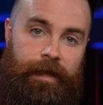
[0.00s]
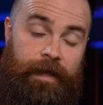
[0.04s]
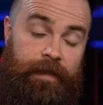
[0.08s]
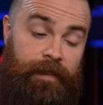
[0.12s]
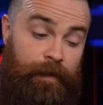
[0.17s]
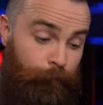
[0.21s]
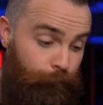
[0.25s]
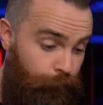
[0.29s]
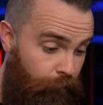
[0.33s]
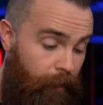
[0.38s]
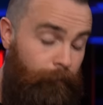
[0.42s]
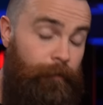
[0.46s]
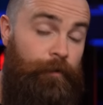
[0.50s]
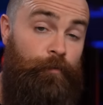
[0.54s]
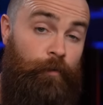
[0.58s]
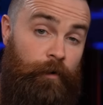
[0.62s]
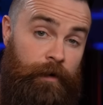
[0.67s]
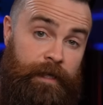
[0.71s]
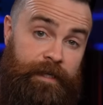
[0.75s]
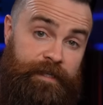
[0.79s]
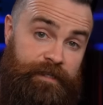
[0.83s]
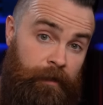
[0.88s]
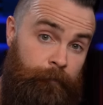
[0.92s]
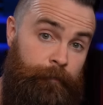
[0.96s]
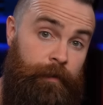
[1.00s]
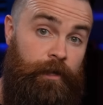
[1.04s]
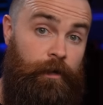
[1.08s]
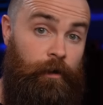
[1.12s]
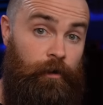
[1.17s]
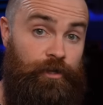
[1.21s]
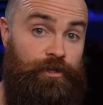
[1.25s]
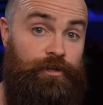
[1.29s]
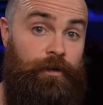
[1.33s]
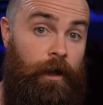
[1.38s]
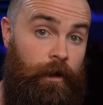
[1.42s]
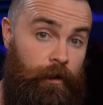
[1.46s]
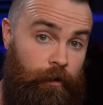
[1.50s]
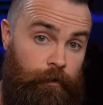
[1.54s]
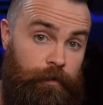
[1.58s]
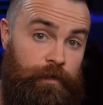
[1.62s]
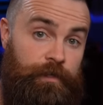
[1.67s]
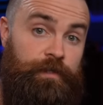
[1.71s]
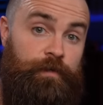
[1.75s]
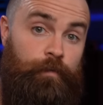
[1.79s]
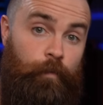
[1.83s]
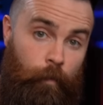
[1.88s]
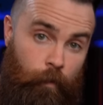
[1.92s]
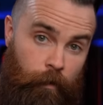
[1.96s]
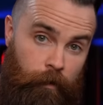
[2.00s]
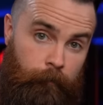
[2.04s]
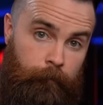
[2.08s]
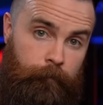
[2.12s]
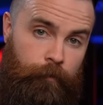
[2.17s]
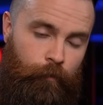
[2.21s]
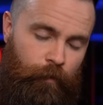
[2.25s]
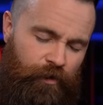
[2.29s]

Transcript: And they're probably running something called Docker Swarm,